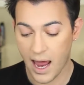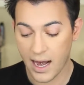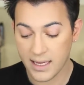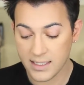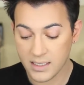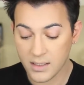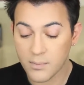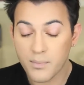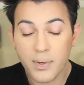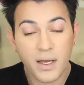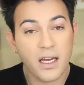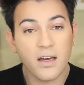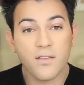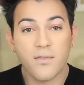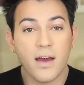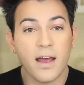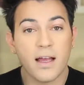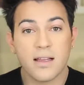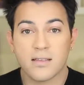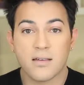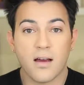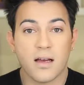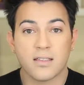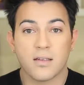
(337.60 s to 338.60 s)
And it's a big
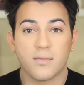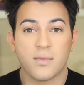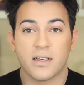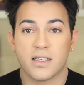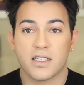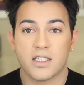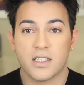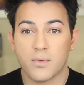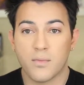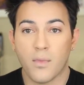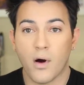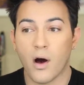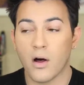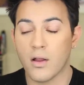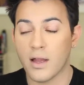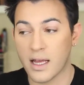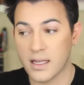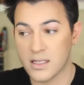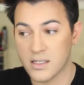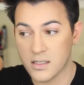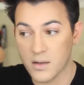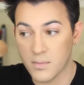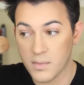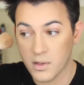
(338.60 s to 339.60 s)
event. It's not something small.
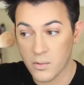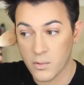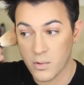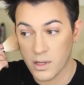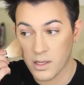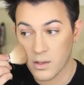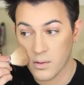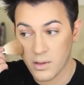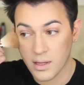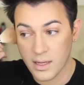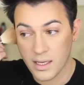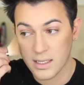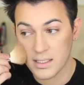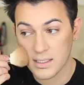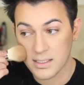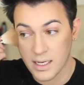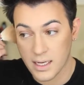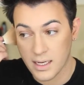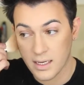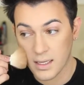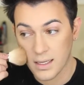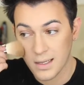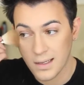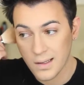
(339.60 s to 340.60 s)
Like it's something really, really
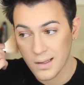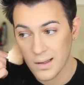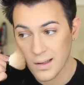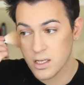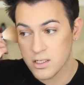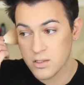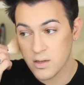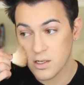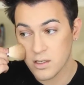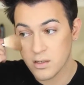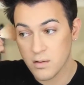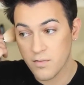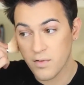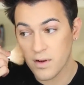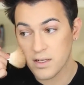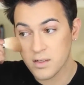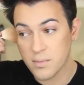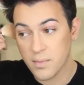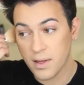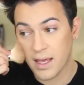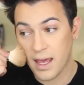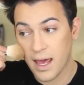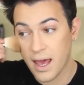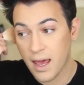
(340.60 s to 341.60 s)
exciting. So I told my
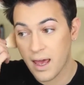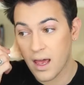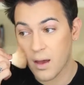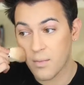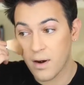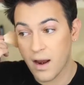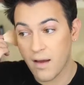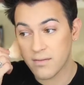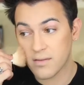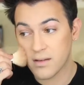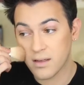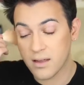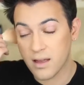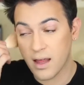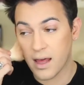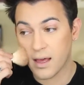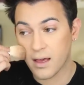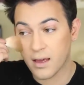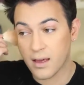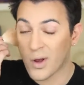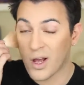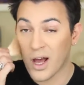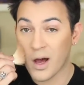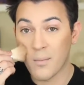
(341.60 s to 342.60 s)
friends, I'm like, hey, I'm gonna have to
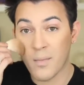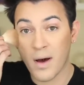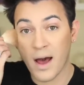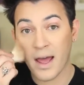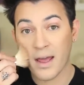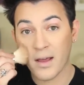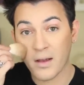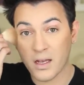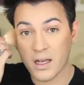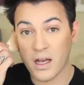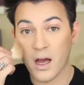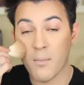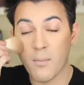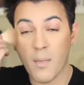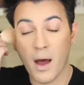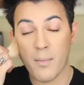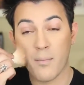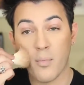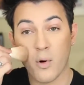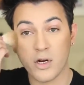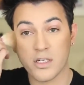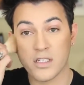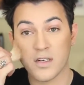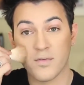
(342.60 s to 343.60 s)
like cut my cut
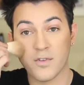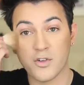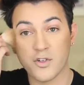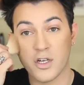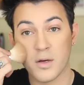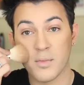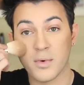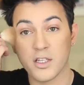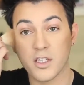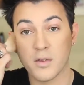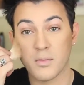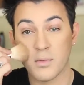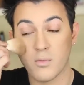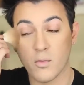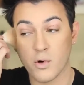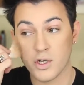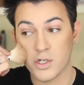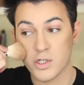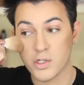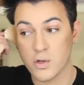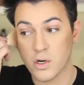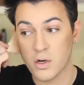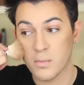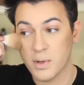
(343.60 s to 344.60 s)
my portion of the trip a little bit more
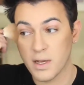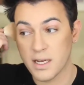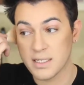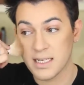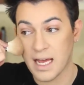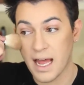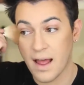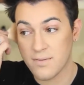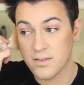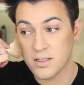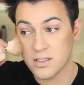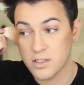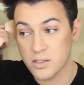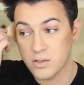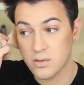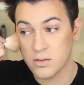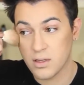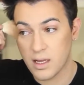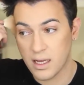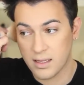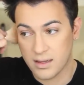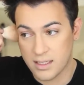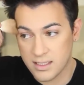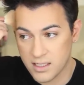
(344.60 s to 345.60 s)
short because I have to
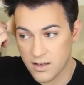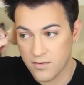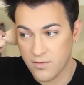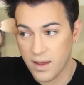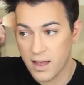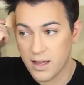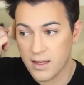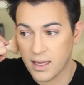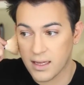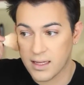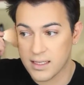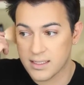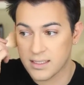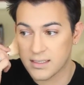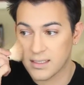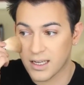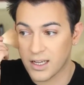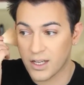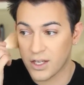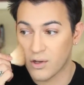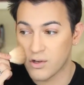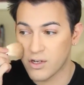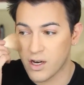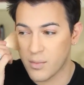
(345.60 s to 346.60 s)
do like this event. Like this is
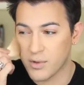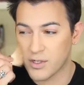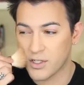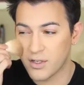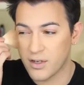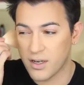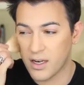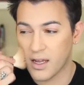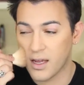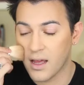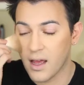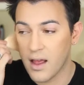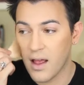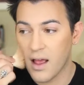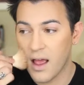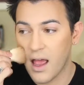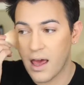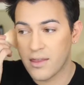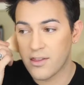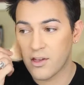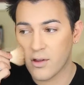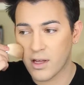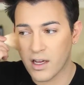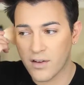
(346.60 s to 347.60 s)
like a huge opportunity.
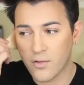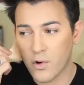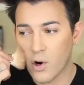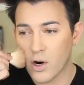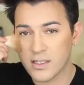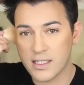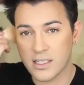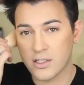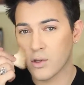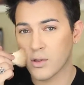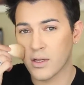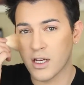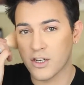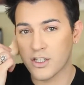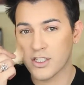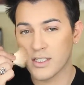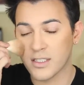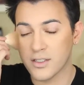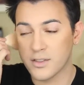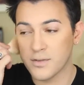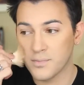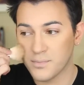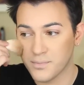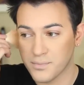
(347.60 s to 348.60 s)
And they're like, of course, they totally
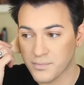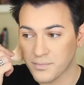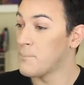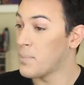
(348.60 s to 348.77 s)
understood.